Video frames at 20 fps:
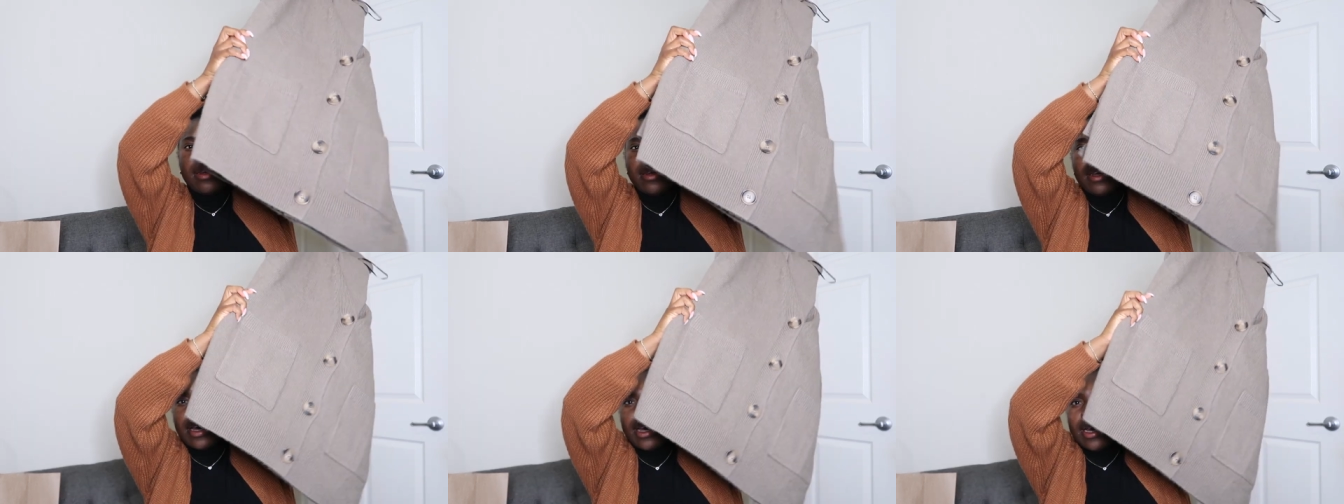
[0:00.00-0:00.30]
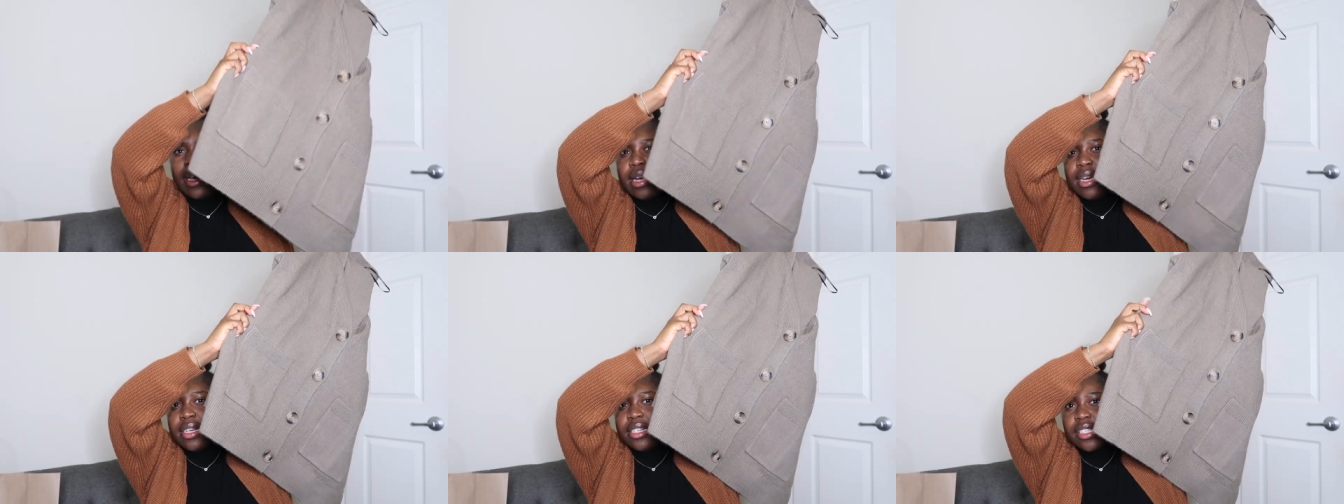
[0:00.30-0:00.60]

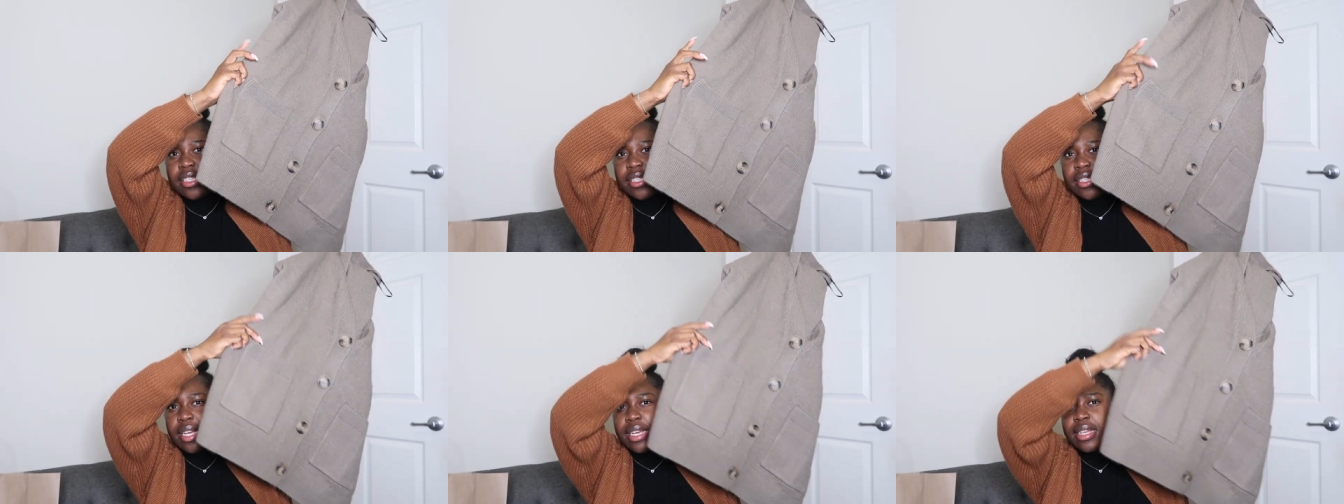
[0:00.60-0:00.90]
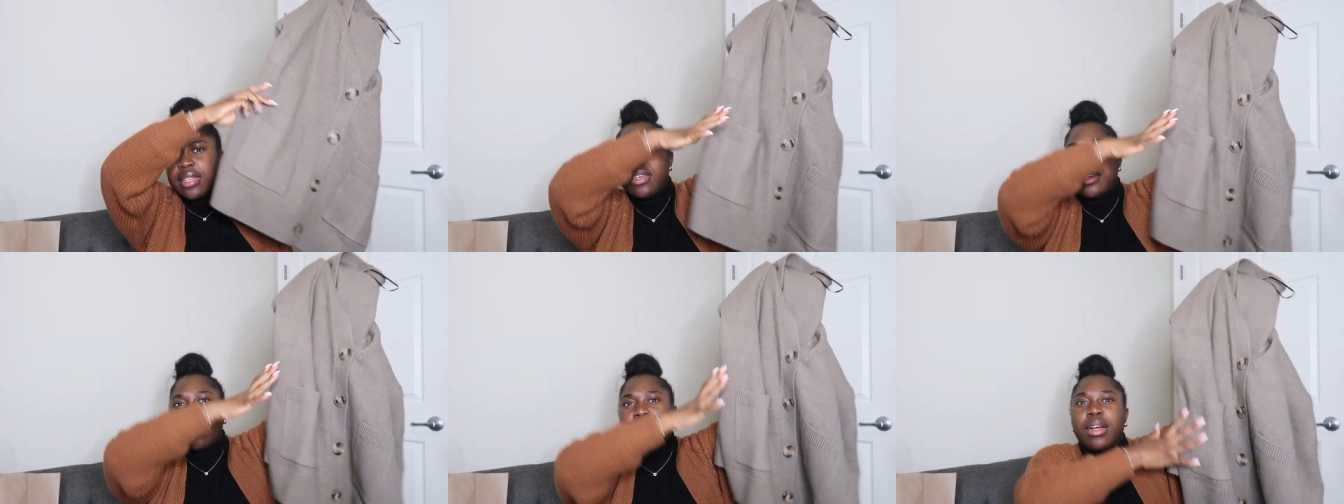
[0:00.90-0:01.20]
yeah, I just
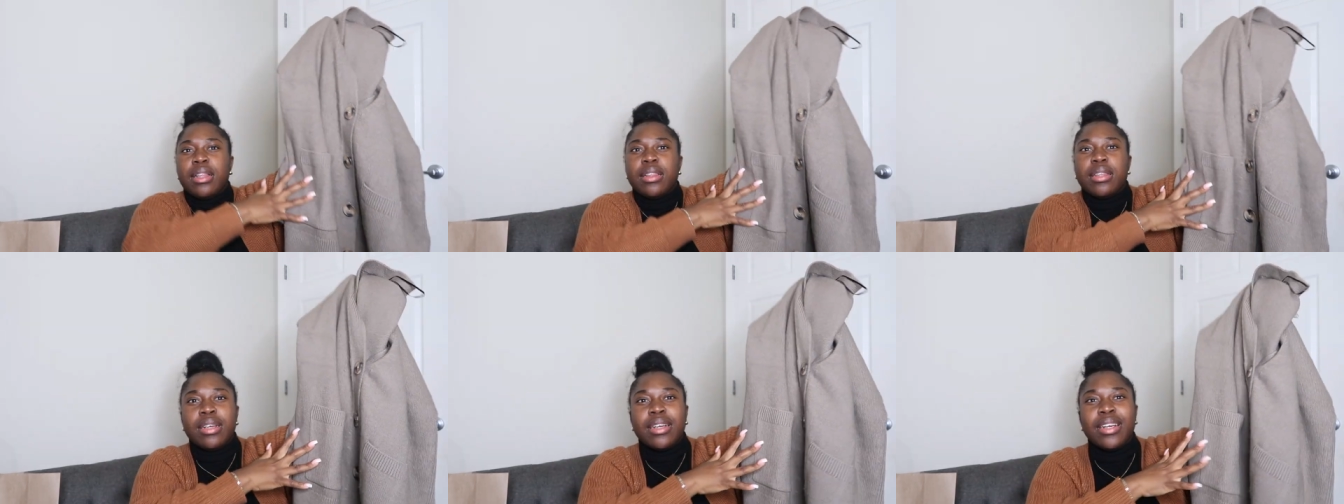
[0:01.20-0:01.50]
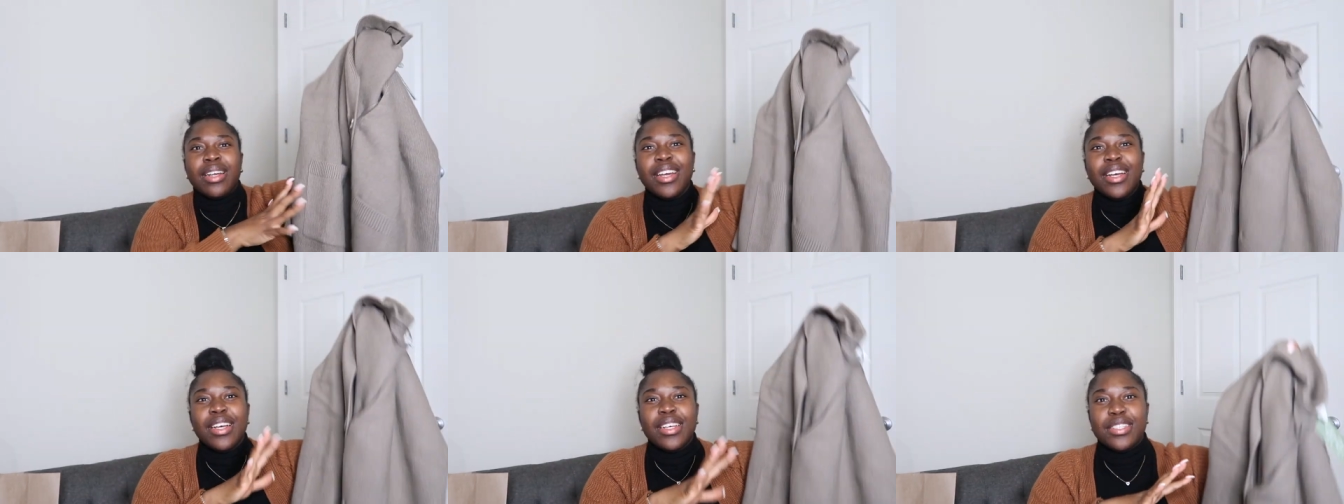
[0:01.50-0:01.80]
like the
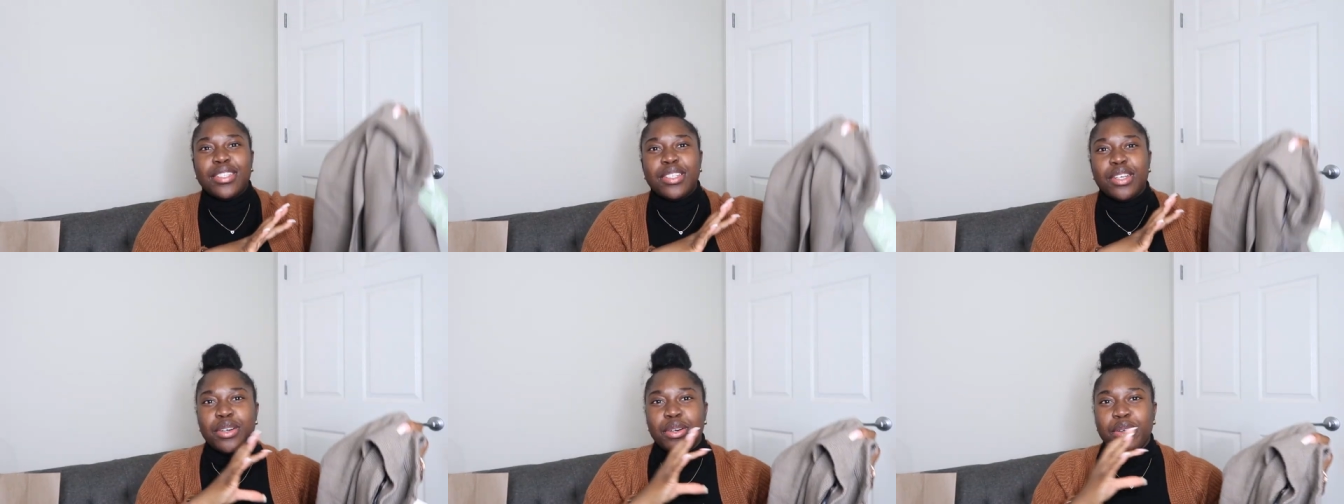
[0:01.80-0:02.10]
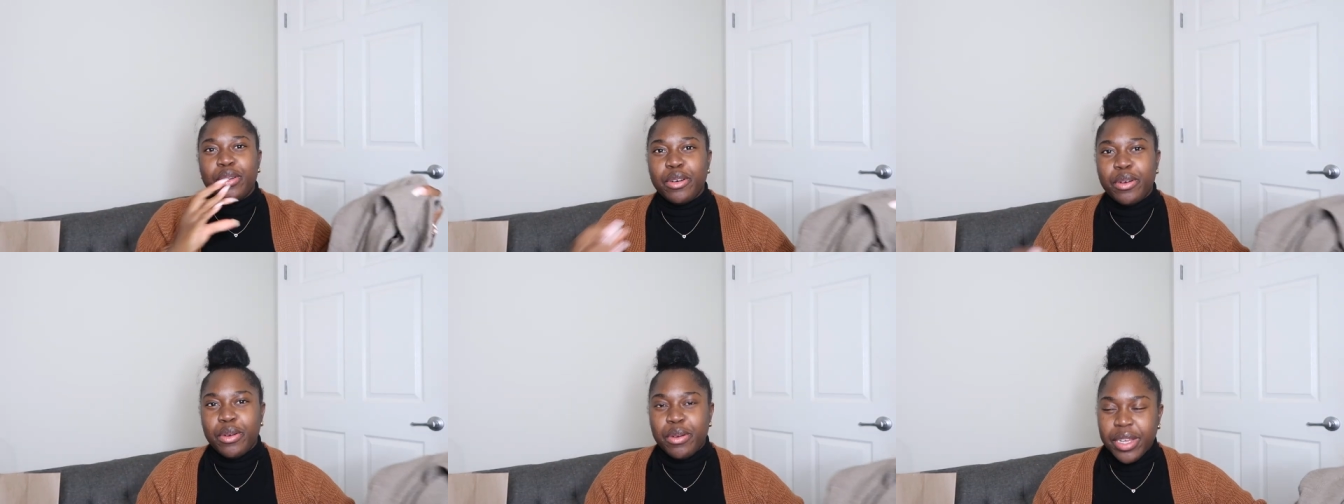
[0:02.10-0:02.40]
color.
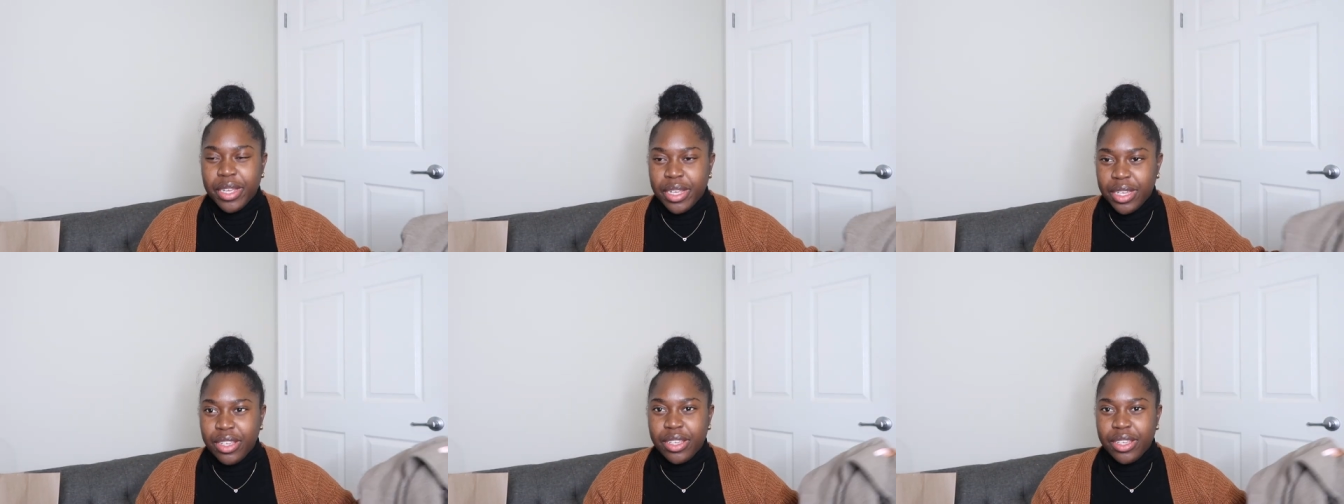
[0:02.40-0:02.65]
So